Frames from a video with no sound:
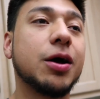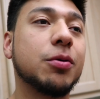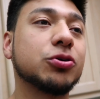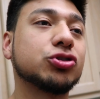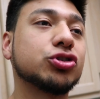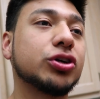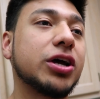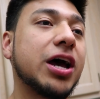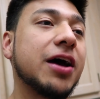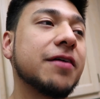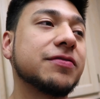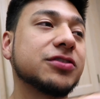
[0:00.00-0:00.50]
I
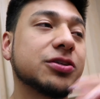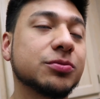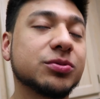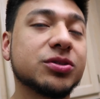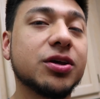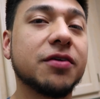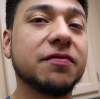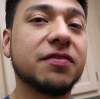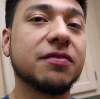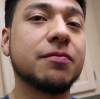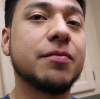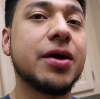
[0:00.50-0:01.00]
have some
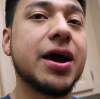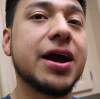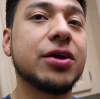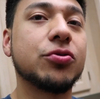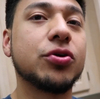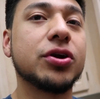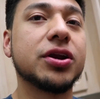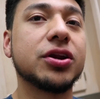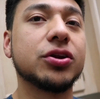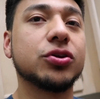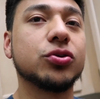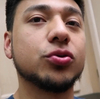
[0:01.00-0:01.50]
stuff in mind
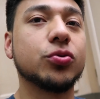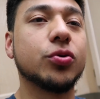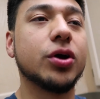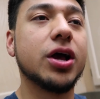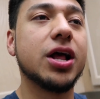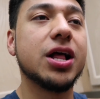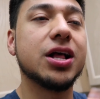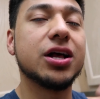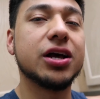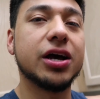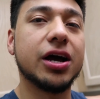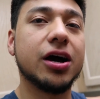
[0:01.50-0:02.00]
ready to
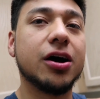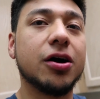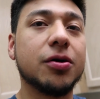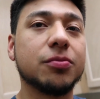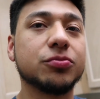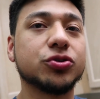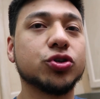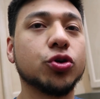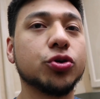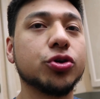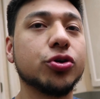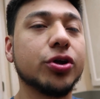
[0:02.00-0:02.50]

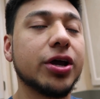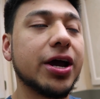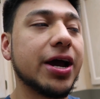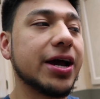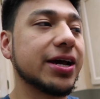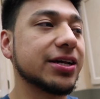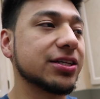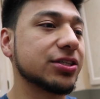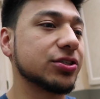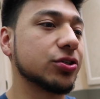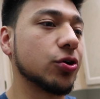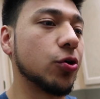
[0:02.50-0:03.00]
show you
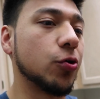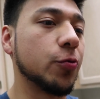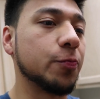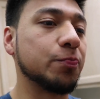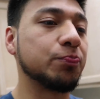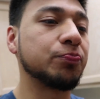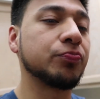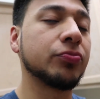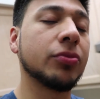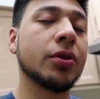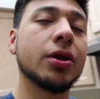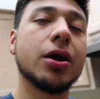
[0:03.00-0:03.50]
guys. So
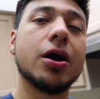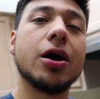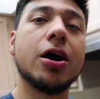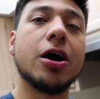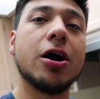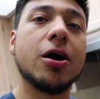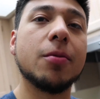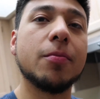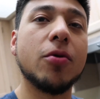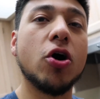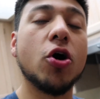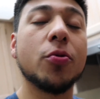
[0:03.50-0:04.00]

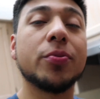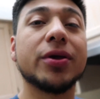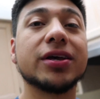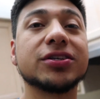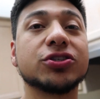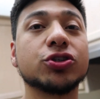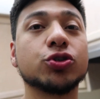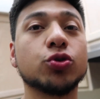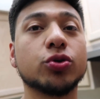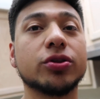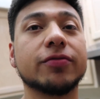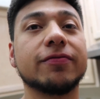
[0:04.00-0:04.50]
I hope you
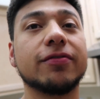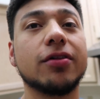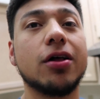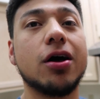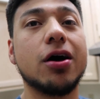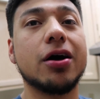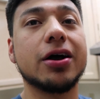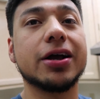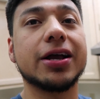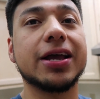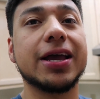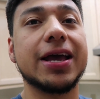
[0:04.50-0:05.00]
guys enjoy the
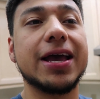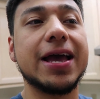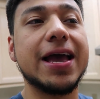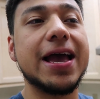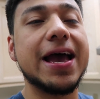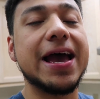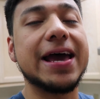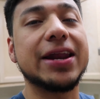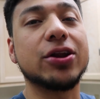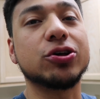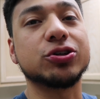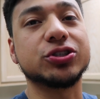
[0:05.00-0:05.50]
vlog,
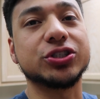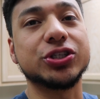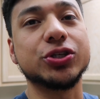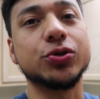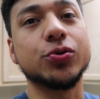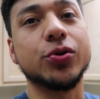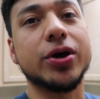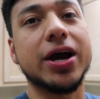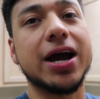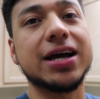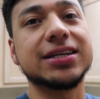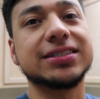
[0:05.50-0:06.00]
and I'll see
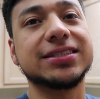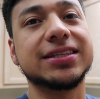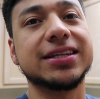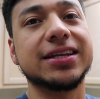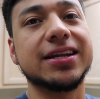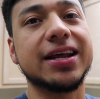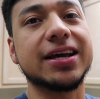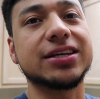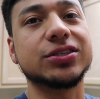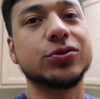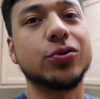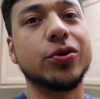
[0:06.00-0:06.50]
you guys in the
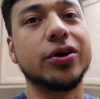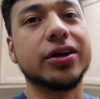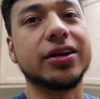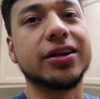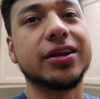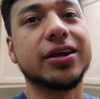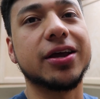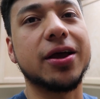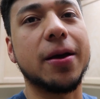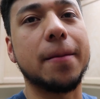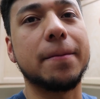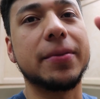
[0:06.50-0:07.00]
next one.
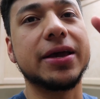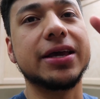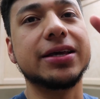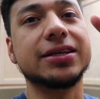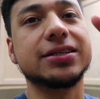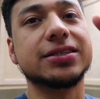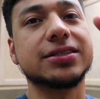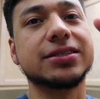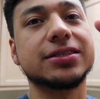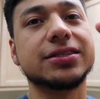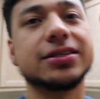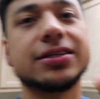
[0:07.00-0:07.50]

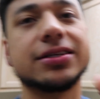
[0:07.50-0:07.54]
Peace.